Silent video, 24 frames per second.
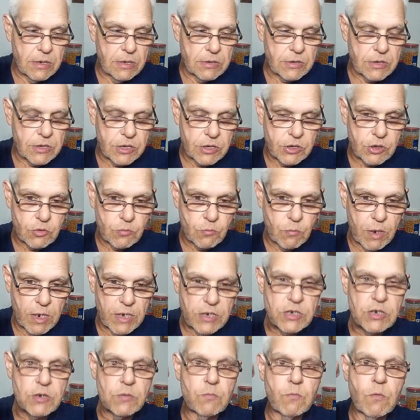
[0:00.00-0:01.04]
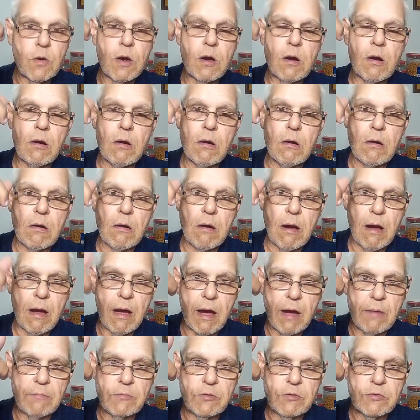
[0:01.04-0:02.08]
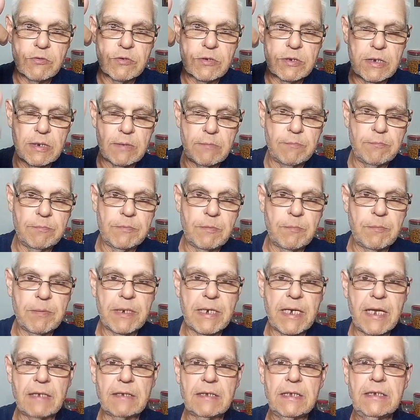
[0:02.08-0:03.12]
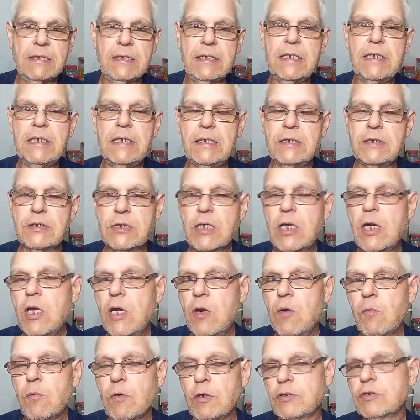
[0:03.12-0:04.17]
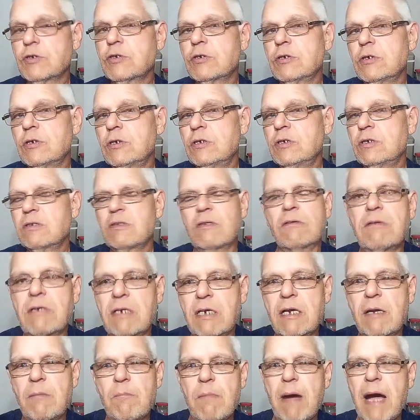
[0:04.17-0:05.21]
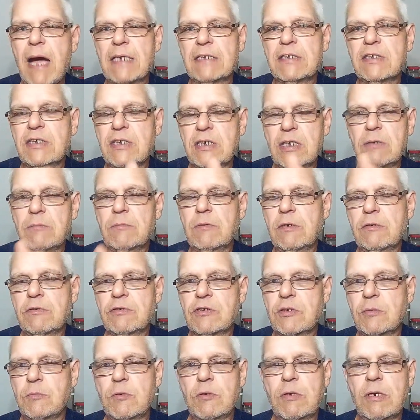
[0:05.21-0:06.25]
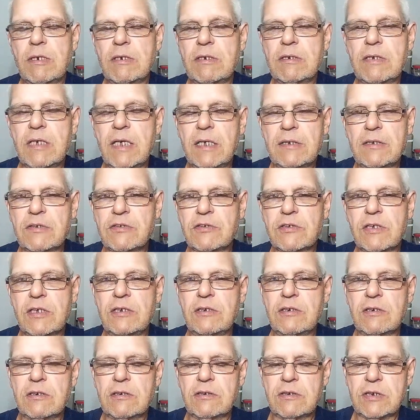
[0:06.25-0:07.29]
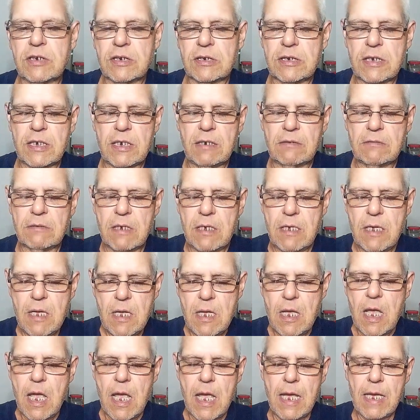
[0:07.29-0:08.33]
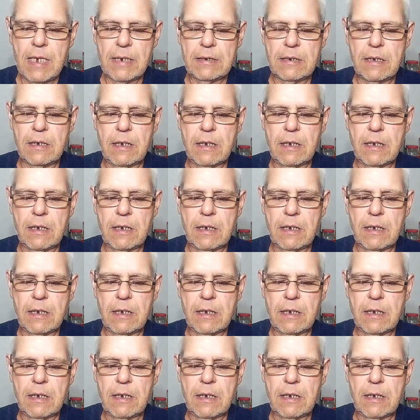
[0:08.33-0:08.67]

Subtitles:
situation where I'm using the big LEDs, which they're in an unboxing over there somewhere on the site. You can check that out. And